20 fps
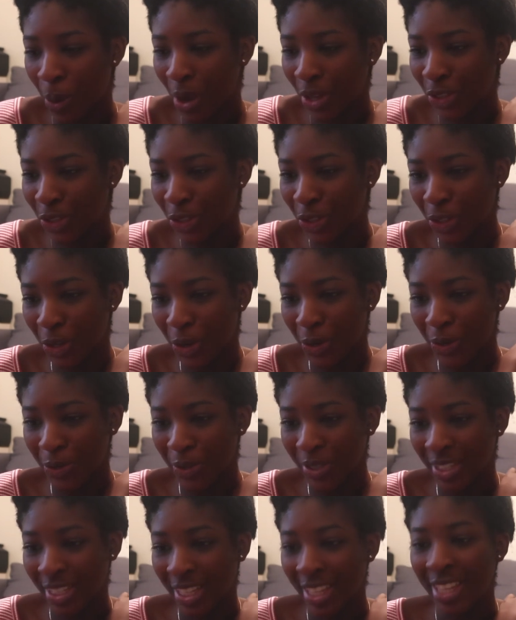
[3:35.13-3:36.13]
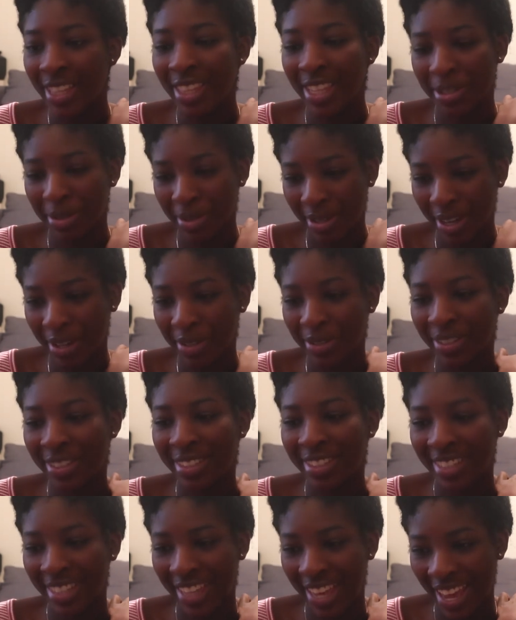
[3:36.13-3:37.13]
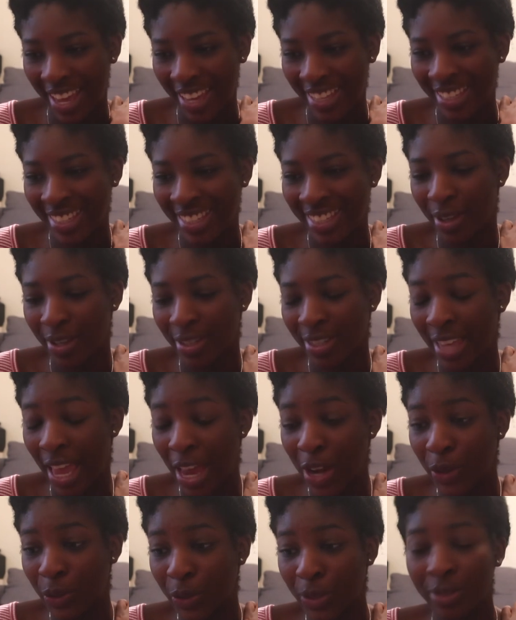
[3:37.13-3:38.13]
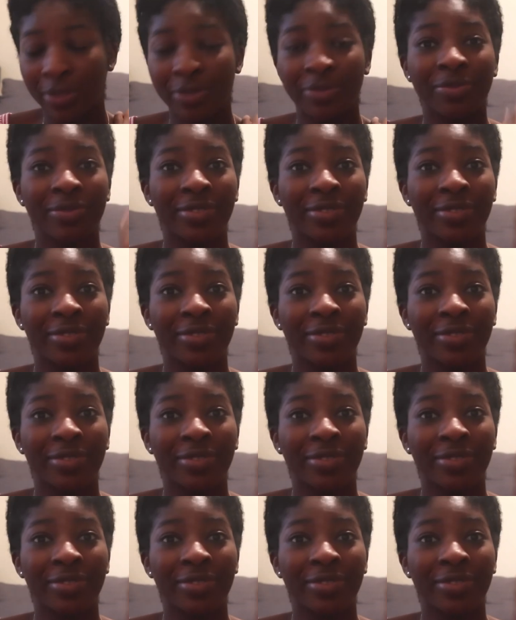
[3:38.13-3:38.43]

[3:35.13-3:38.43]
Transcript: watched shows. This Desperate Housewives, yes. Uh, Scandal,